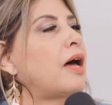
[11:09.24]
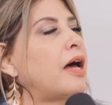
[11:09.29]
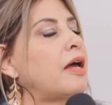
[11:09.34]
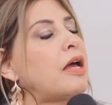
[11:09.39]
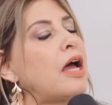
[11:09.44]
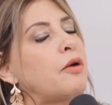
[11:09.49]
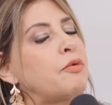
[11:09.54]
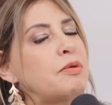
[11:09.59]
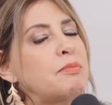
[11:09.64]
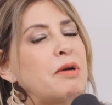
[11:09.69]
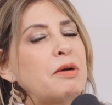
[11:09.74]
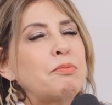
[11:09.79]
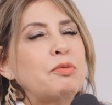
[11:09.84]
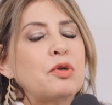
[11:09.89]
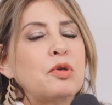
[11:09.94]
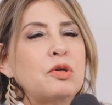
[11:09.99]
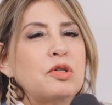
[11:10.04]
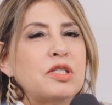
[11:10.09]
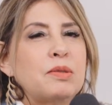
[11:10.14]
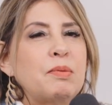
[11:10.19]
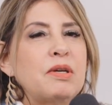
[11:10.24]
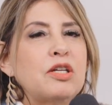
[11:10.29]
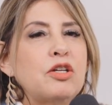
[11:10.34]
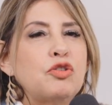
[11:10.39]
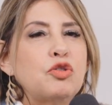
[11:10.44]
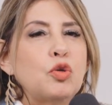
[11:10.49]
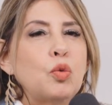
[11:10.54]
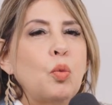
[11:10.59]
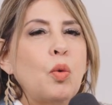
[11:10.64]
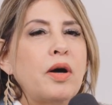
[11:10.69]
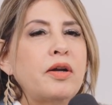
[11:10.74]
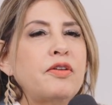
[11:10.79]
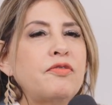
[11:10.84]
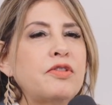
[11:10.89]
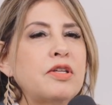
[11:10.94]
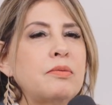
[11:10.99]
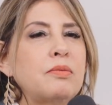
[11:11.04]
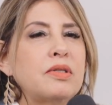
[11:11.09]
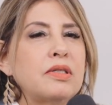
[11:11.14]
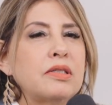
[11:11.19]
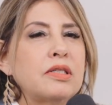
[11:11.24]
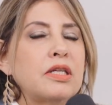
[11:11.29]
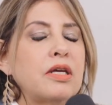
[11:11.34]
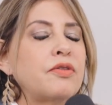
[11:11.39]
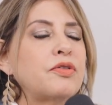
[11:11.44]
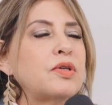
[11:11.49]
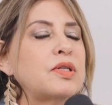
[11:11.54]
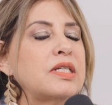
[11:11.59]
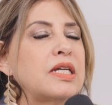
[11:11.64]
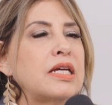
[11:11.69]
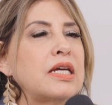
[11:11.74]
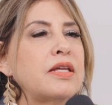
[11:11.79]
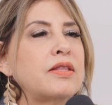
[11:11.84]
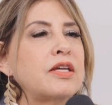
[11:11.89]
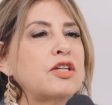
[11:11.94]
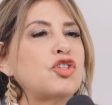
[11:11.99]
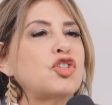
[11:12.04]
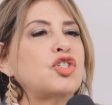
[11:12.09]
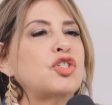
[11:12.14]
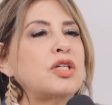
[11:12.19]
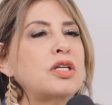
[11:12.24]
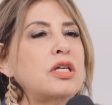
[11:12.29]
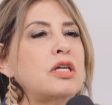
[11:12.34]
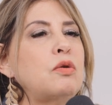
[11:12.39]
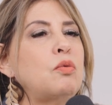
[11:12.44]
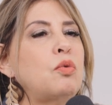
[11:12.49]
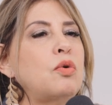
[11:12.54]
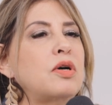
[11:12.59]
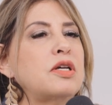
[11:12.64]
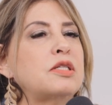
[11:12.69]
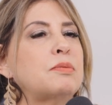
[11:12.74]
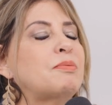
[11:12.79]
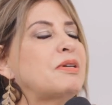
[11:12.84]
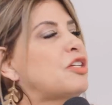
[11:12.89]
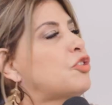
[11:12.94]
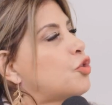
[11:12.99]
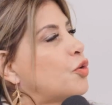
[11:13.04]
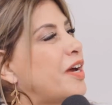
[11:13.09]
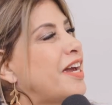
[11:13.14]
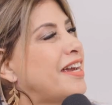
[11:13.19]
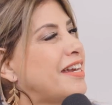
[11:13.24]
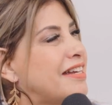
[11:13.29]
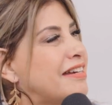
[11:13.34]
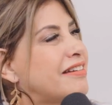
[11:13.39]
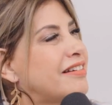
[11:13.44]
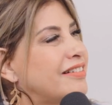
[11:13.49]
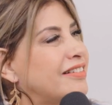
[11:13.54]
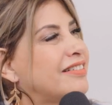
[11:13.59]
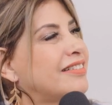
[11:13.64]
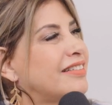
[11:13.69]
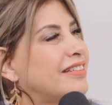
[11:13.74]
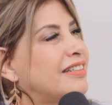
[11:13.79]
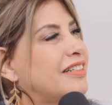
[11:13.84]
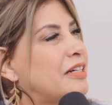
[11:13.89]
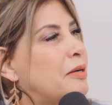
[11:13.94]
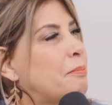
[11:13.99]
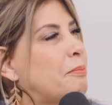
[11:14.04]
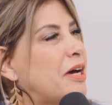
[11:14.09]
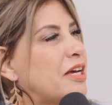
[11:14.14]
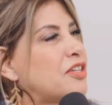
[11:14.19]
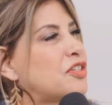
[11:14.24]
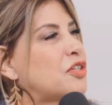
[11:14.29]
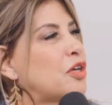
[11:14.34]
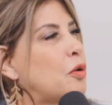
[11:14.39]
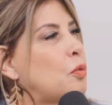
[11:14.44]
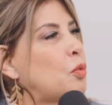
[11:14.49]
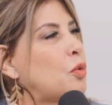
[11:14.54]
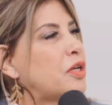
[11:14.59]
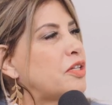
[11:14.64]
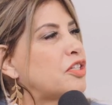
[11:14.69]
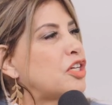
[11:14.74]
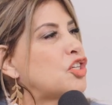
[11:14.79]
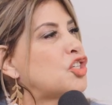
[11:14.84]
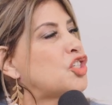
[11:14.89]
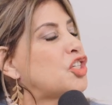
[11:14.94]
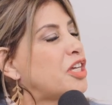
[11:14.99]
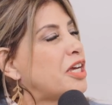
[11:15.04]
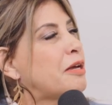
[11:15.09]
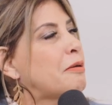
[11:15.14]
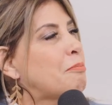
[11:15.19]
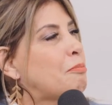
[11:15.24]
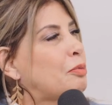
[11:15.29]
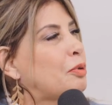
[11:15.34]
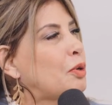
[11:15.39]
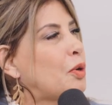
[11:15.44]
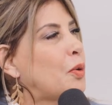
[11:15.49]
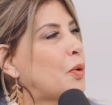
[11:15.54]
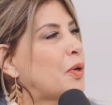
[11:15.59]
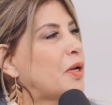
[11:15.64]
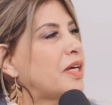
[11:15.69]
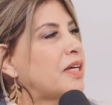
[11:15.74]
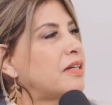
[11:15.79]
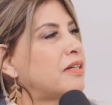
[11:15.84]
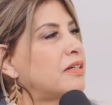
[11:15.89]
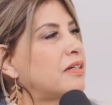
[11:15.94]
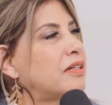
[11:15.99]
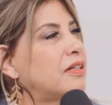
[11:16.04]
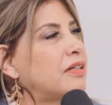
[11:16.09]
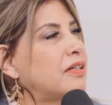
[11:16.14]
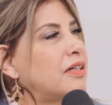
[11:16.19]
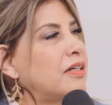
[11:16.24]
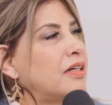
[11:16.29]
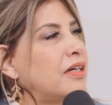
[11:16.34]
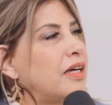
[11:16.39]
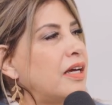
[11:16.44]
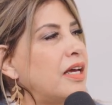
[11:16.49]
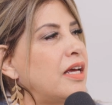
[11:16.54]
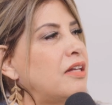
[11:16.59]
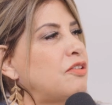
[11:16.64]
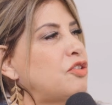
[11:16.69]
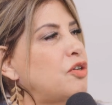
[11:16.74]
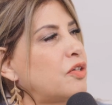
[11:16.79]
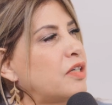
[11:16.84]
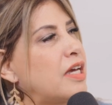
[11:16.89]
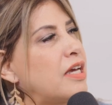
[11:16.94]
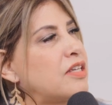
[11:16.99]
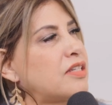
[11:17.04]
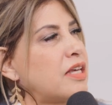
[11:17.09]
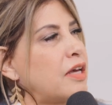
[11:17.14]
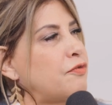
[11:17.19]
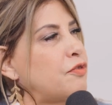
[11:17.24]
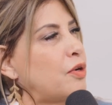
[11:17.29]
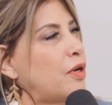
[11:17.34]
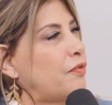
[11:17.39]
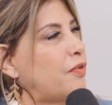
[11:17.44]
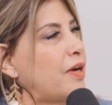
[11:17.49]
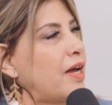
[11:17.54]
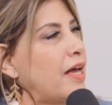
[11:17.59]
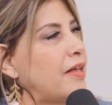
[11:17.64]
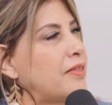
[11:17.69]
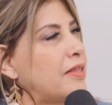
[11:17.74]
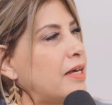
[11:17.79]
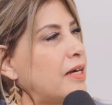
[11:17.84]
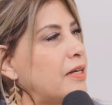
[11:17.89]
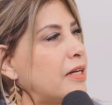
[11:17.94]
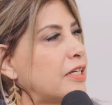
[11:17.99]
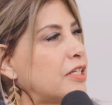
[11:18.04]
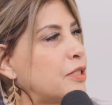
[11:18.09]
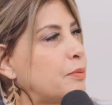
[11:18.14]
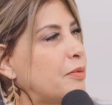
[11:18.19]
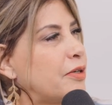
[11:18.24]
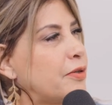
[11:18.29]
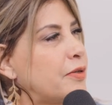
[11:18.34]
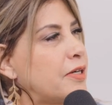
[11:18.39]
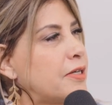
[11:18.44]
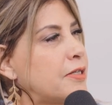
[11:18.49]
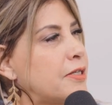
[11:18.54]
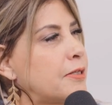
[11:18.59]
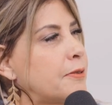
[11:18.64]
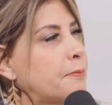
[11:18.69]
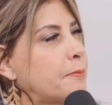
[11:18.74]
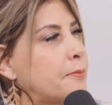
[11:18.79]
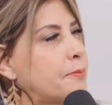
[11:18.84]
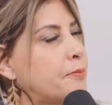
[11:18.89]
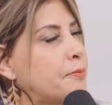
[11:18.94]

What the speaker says: I remember speaking to one of them the other day that she was betrayed by someone that she employed. In your case, have you ever had that experience?